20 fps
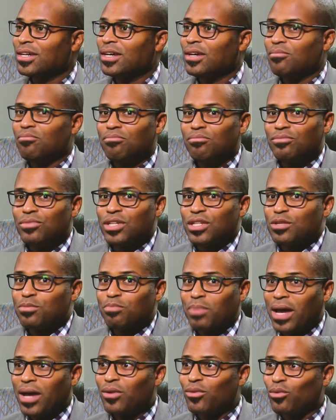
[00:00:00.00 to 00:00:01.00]

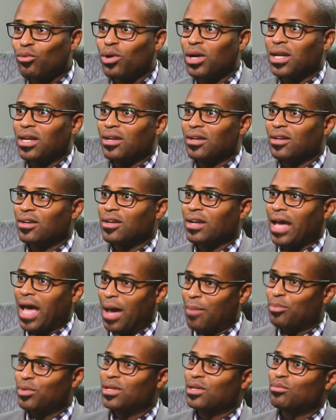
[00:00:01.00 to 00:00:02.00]
despite what
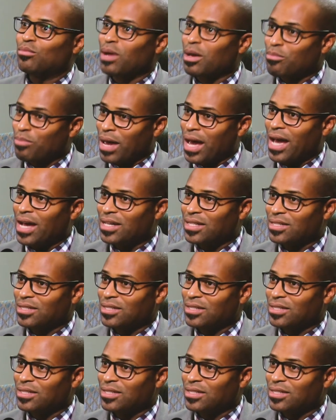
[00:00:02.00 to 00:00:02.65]
happened in my past